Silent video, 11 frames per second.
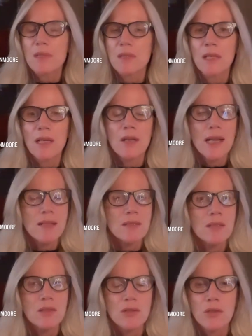just like our
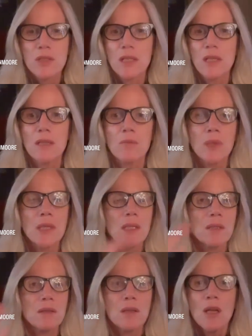ancestors did and we
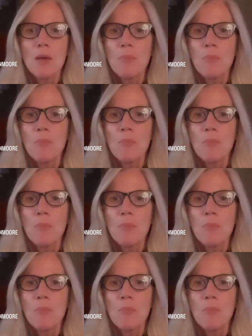can